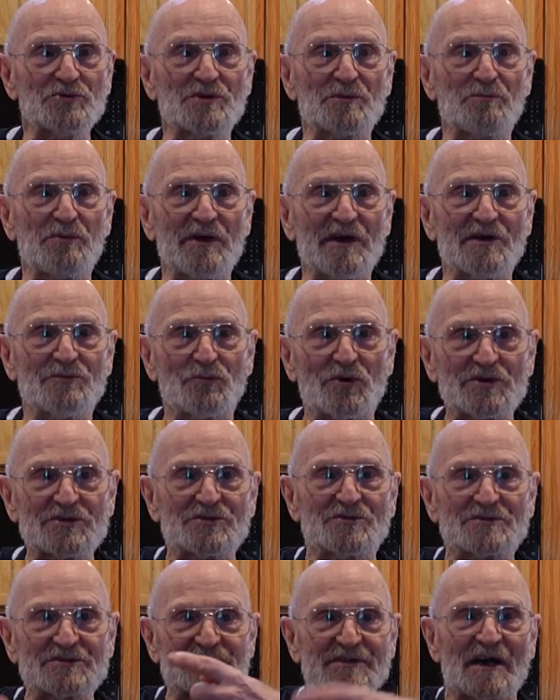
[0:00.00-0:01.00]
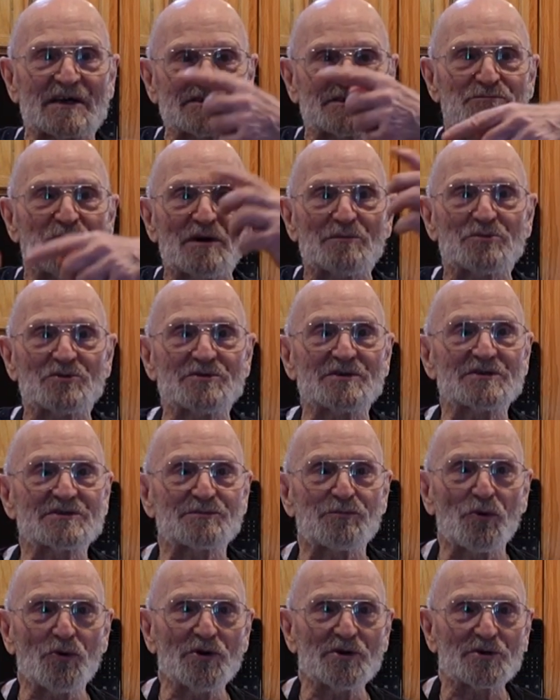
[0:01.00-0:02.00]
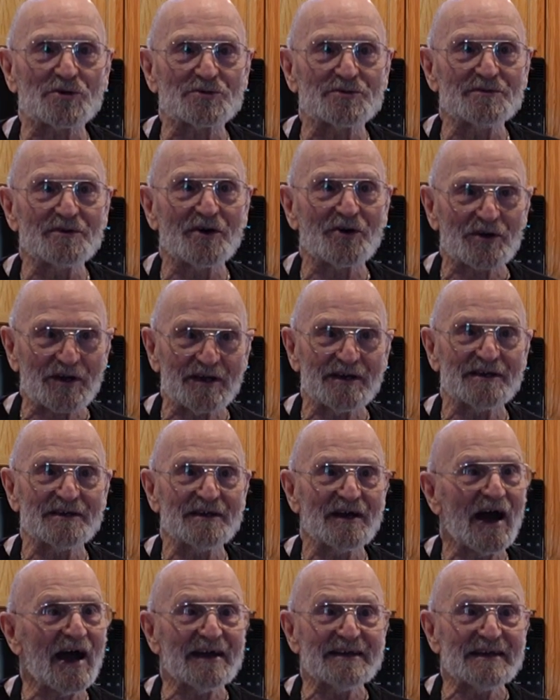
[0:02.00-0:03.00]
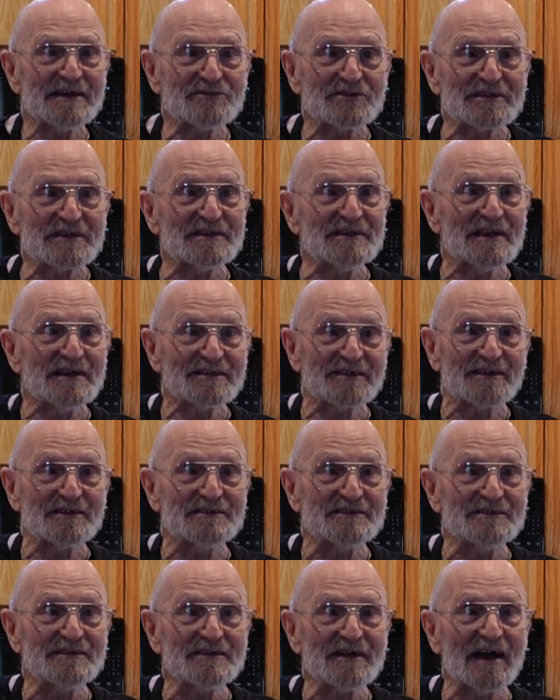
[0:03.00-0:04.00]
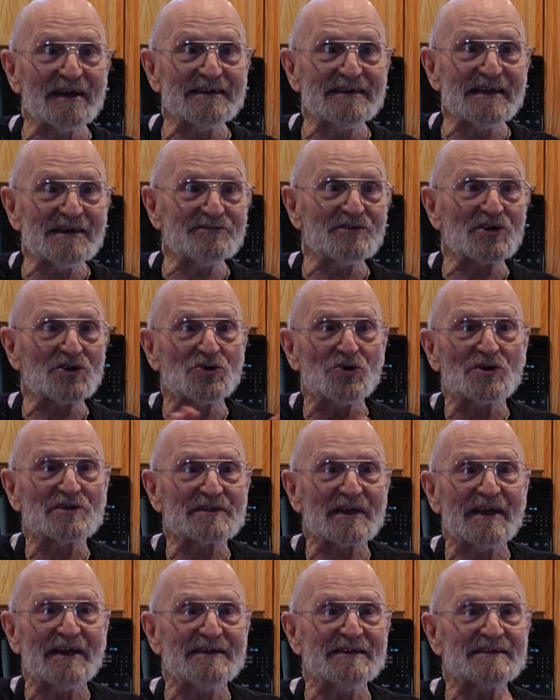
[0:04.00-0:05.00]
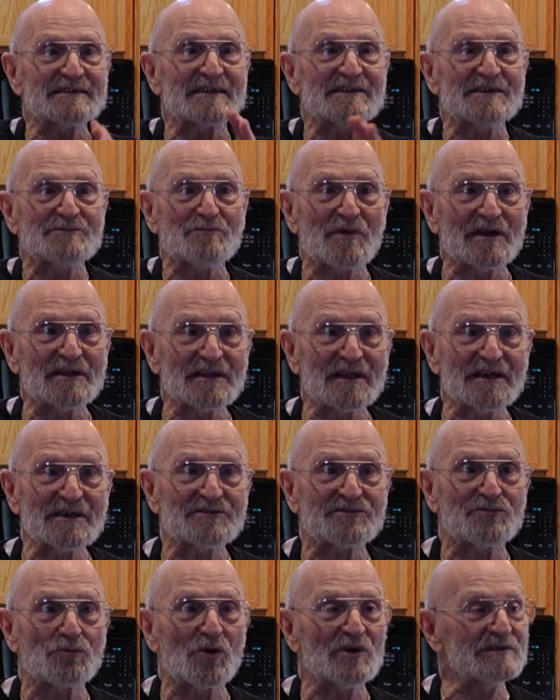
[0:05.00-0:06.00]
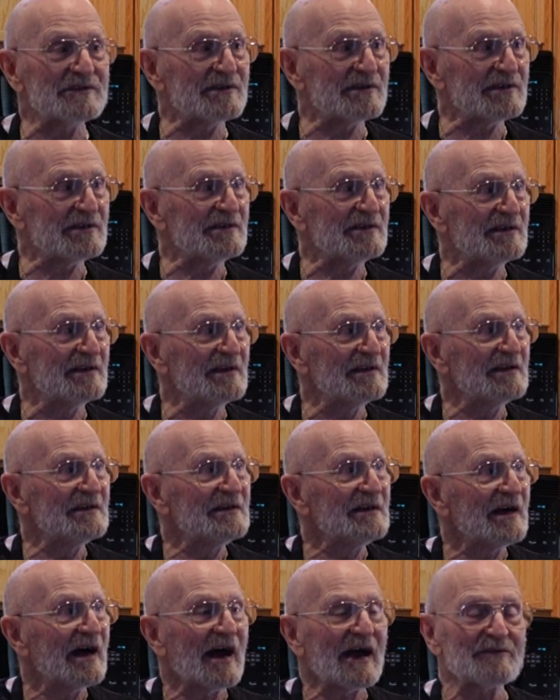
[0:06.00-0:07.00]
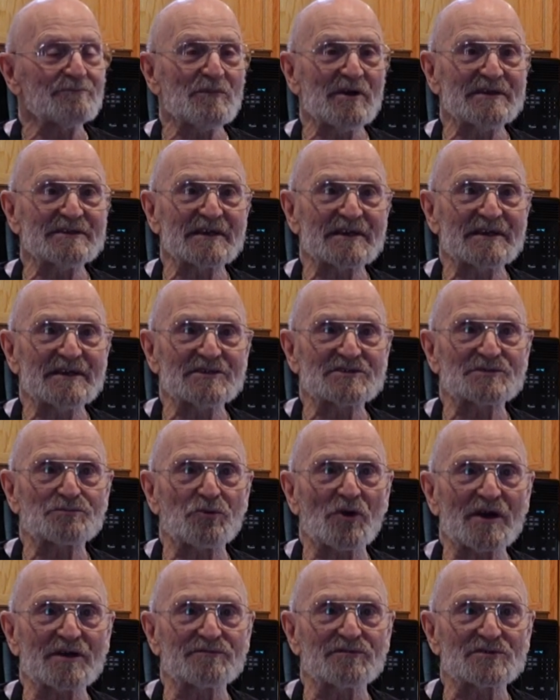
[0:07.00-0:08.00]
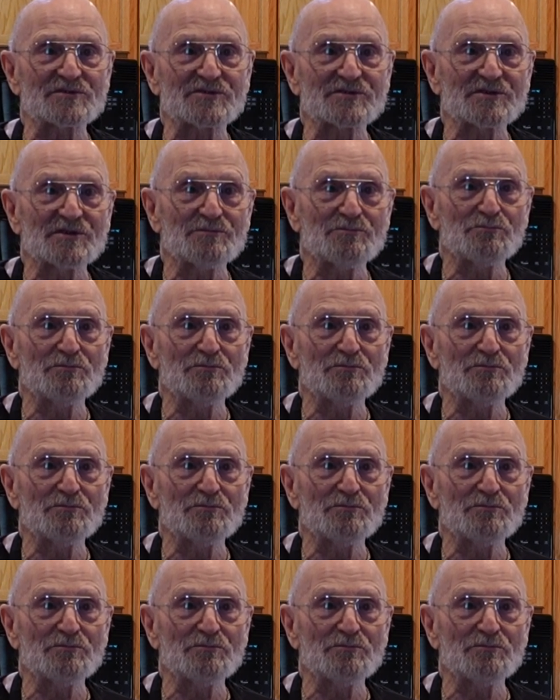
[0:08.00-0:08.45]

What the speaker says: it in the pan, wait till it starts bubbling, it's boiled, okay? I never did nothing. I never cooked anything in my life. One day, I made the kids breakfast.